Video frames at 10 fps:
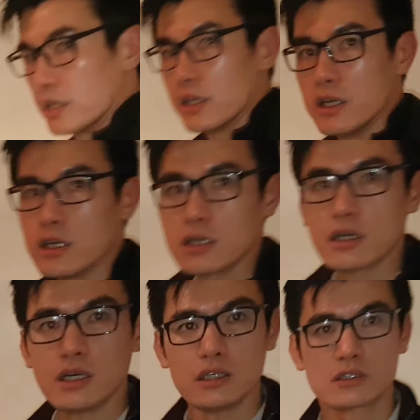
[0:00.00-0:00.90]
in here,
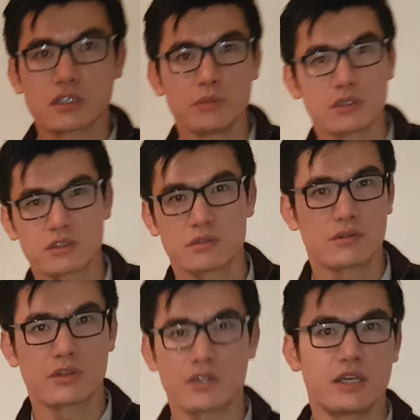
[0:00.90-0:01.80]
just give me
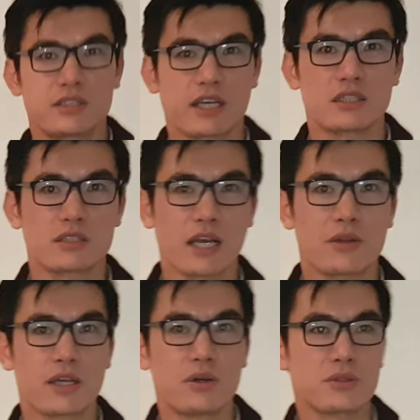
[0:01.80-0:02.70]
30 seconds to
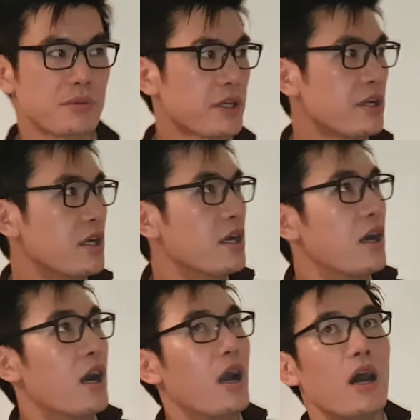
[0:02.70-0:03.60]
count down something.
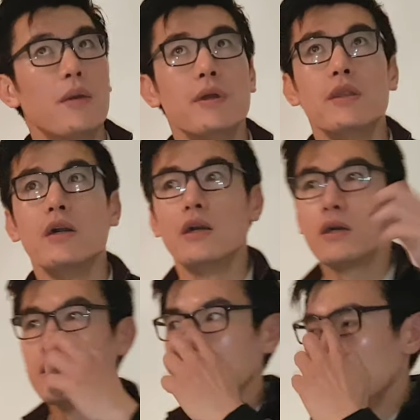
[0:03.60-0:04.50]
In here,
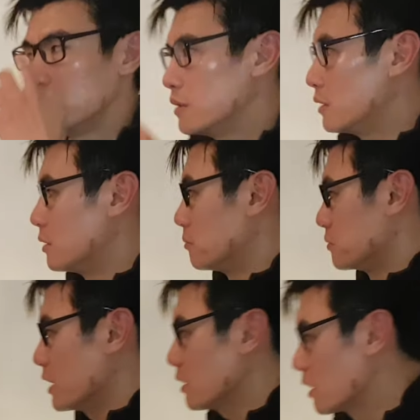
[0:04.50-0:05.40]

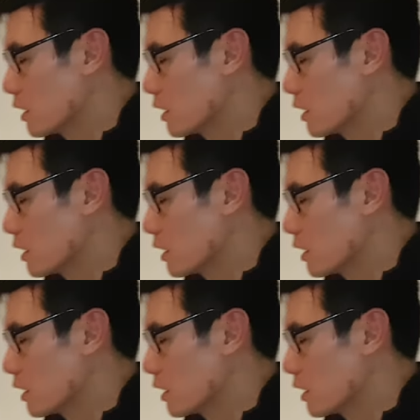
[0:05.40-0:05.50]
yeah,